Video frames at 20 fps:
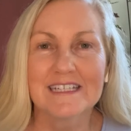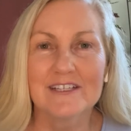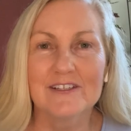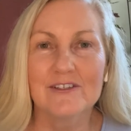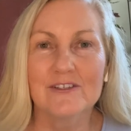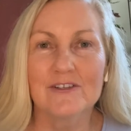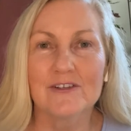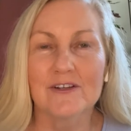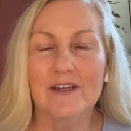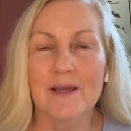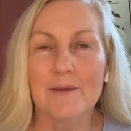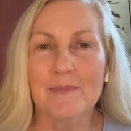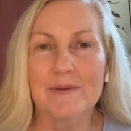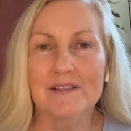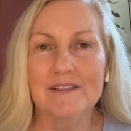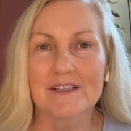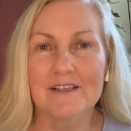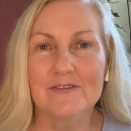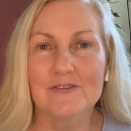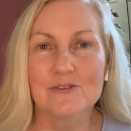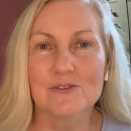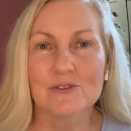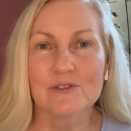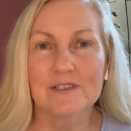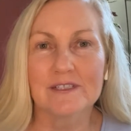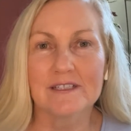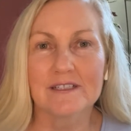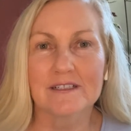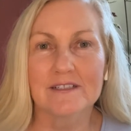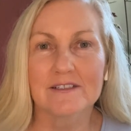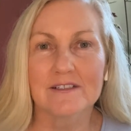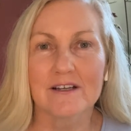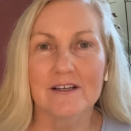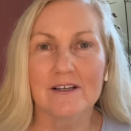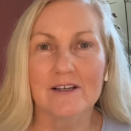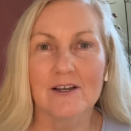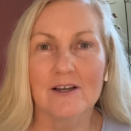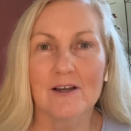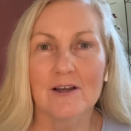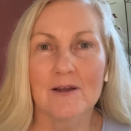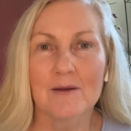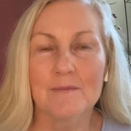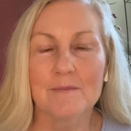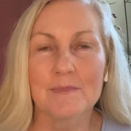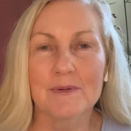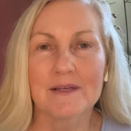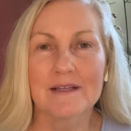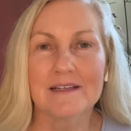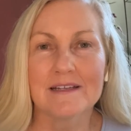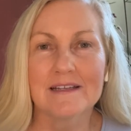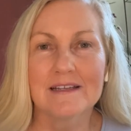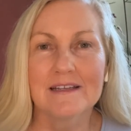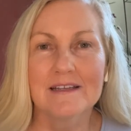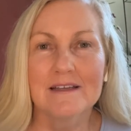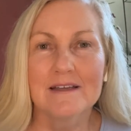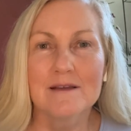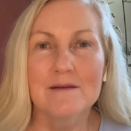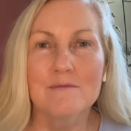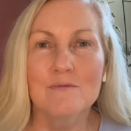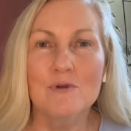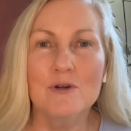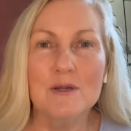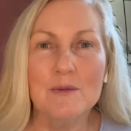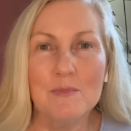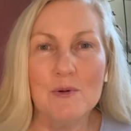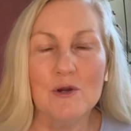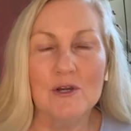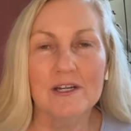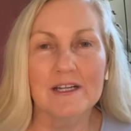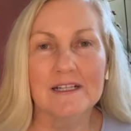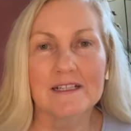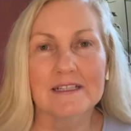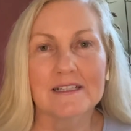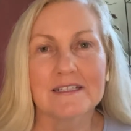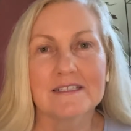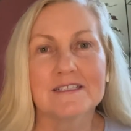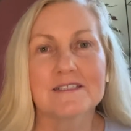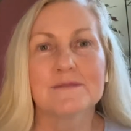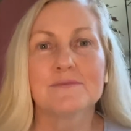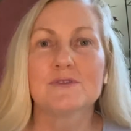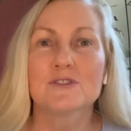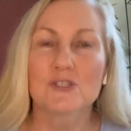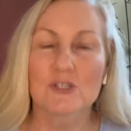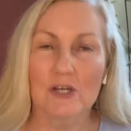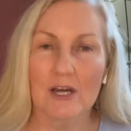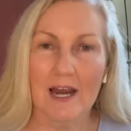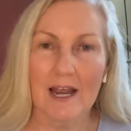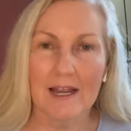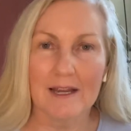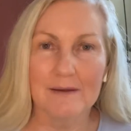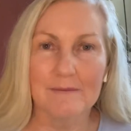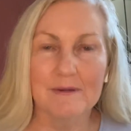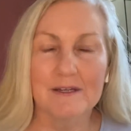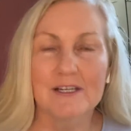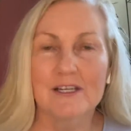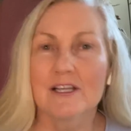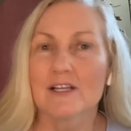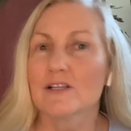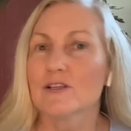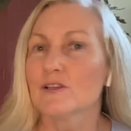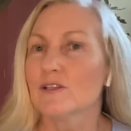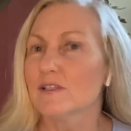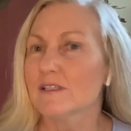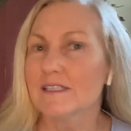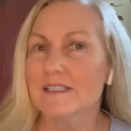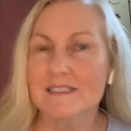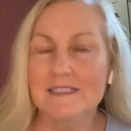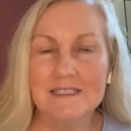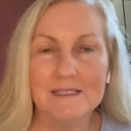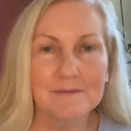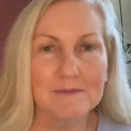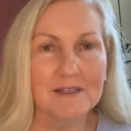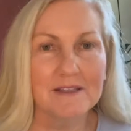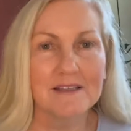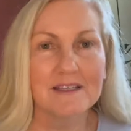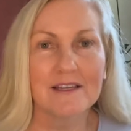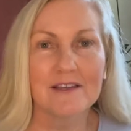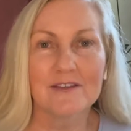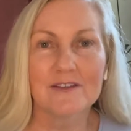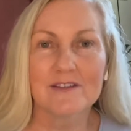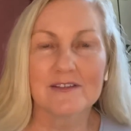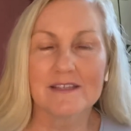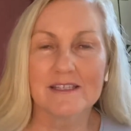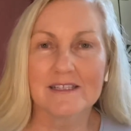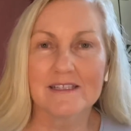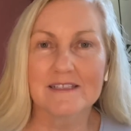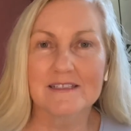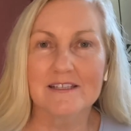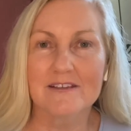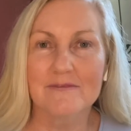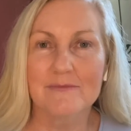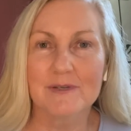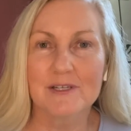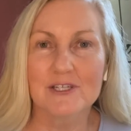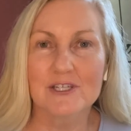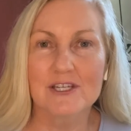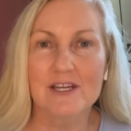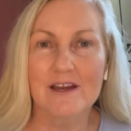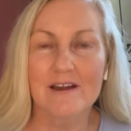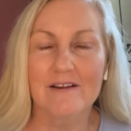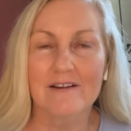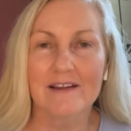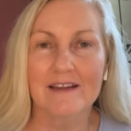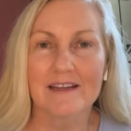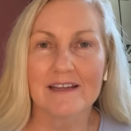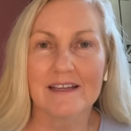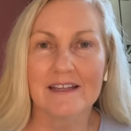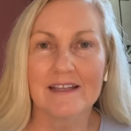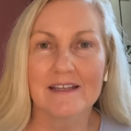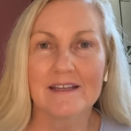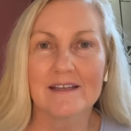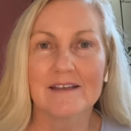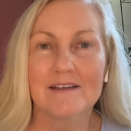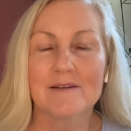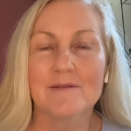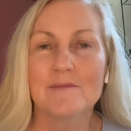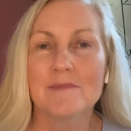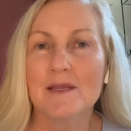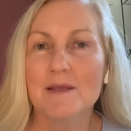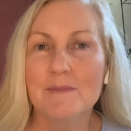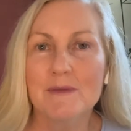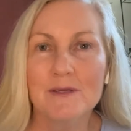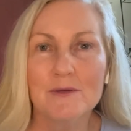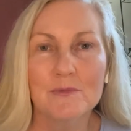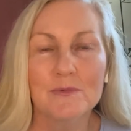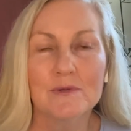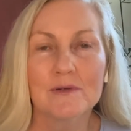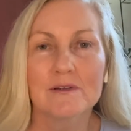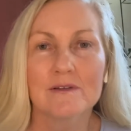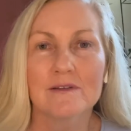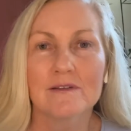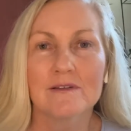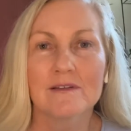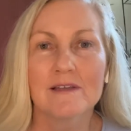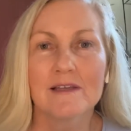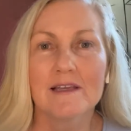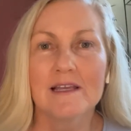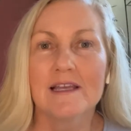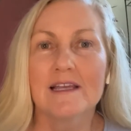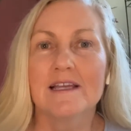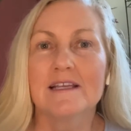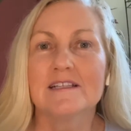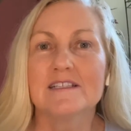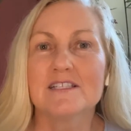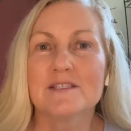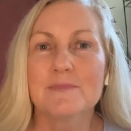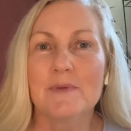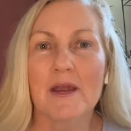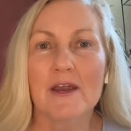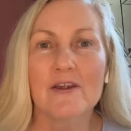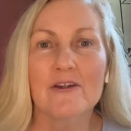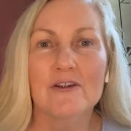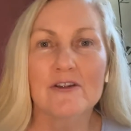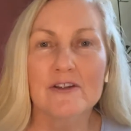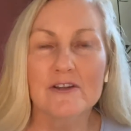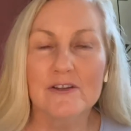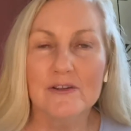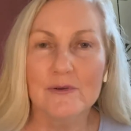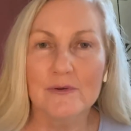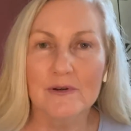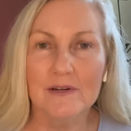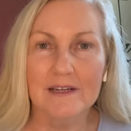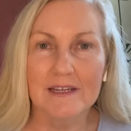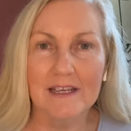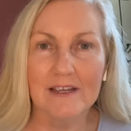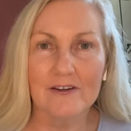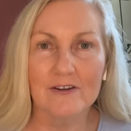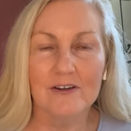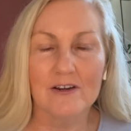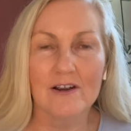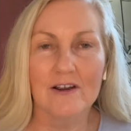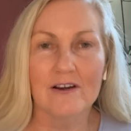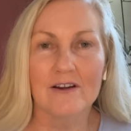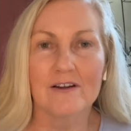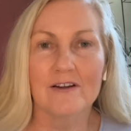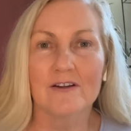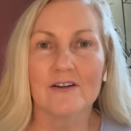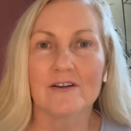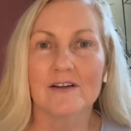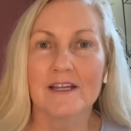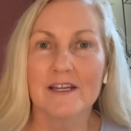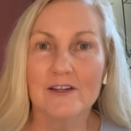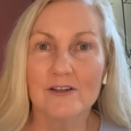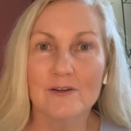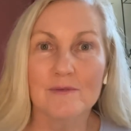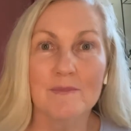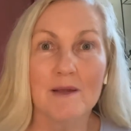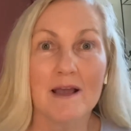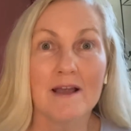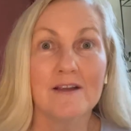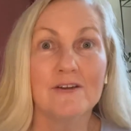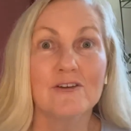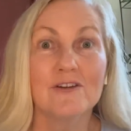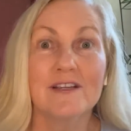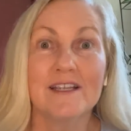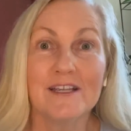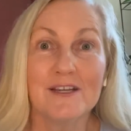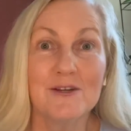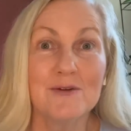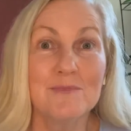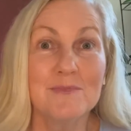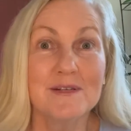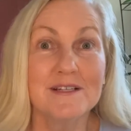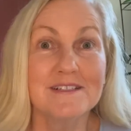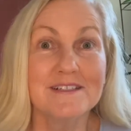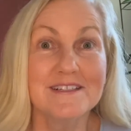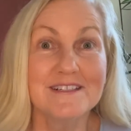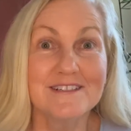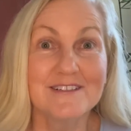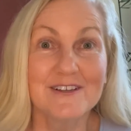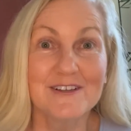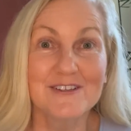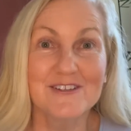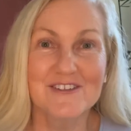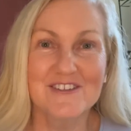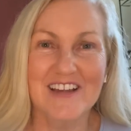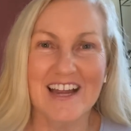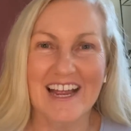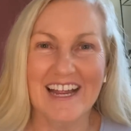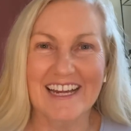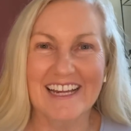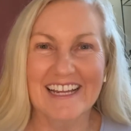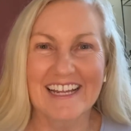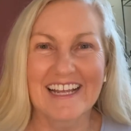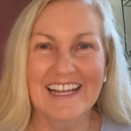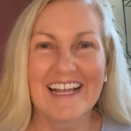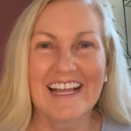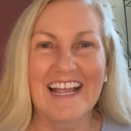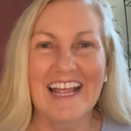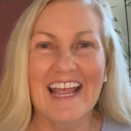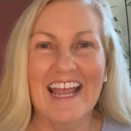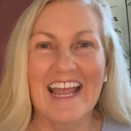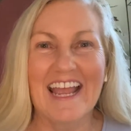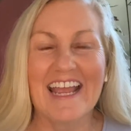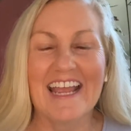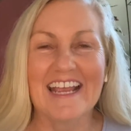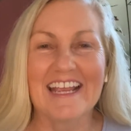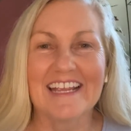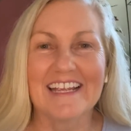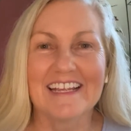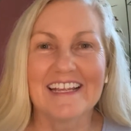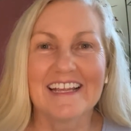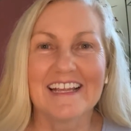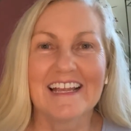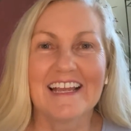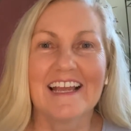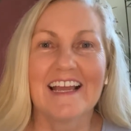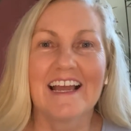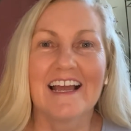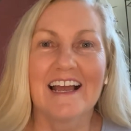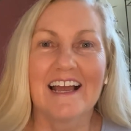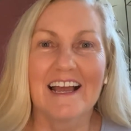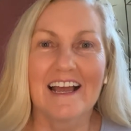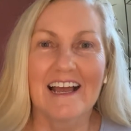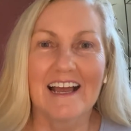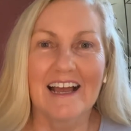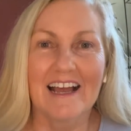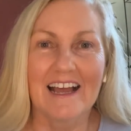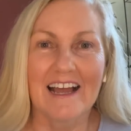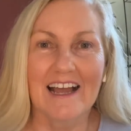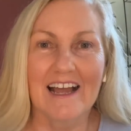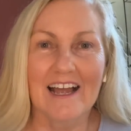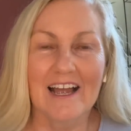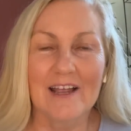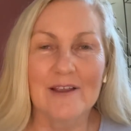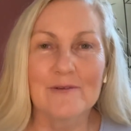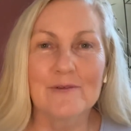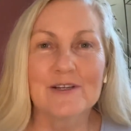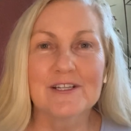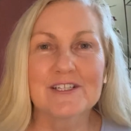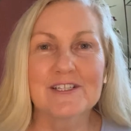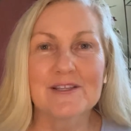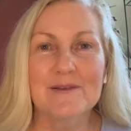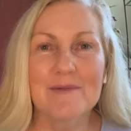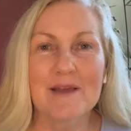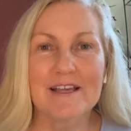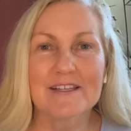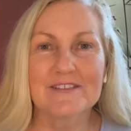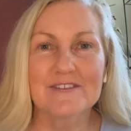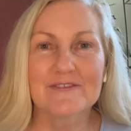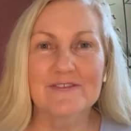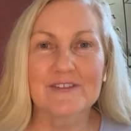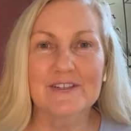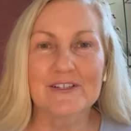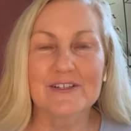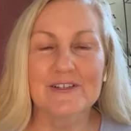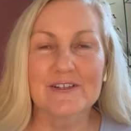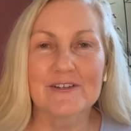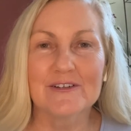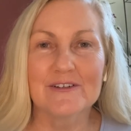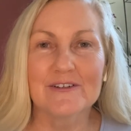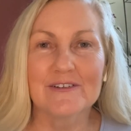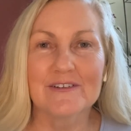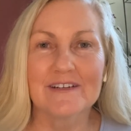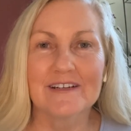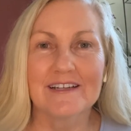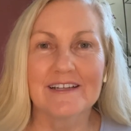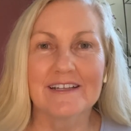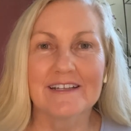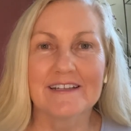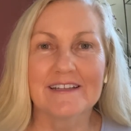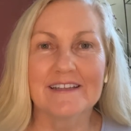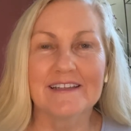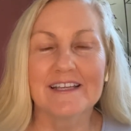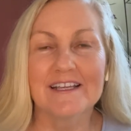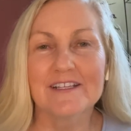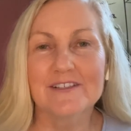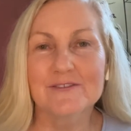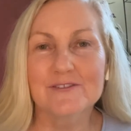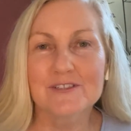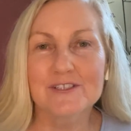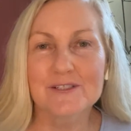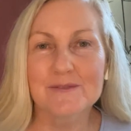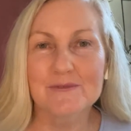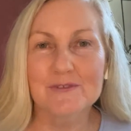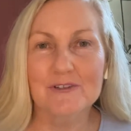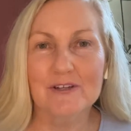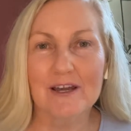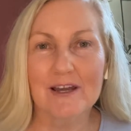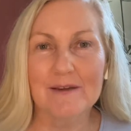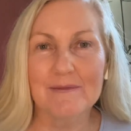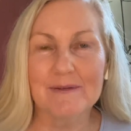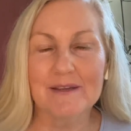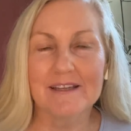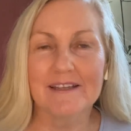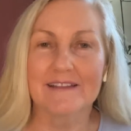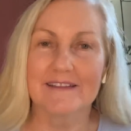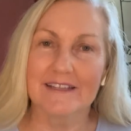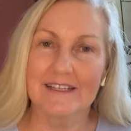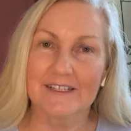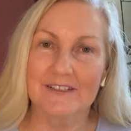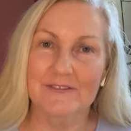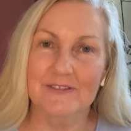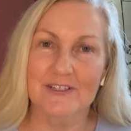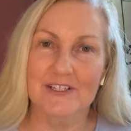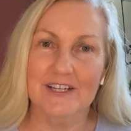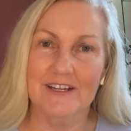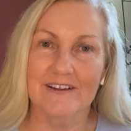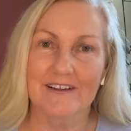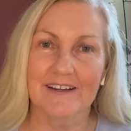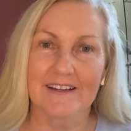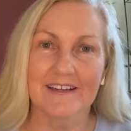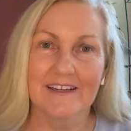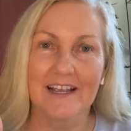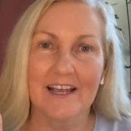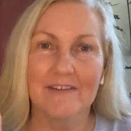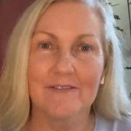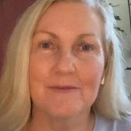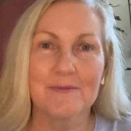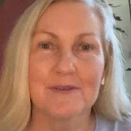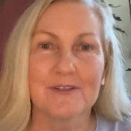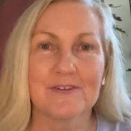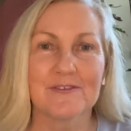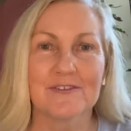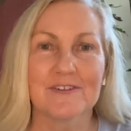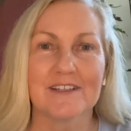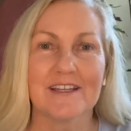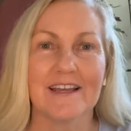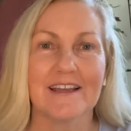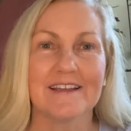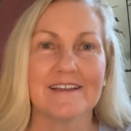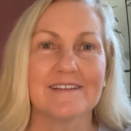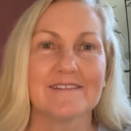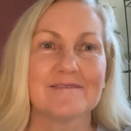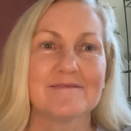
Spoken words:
You can go to epiclifetoolkit.com, but more importantly, subscribe. Look at some of the other things I've been sharing, and maybe it will inspire you or get your heart or get your mind or get your business on track. Hey, I wish the best for you, and thanks for subscribing and thanks for sharing. Have a beautiful day.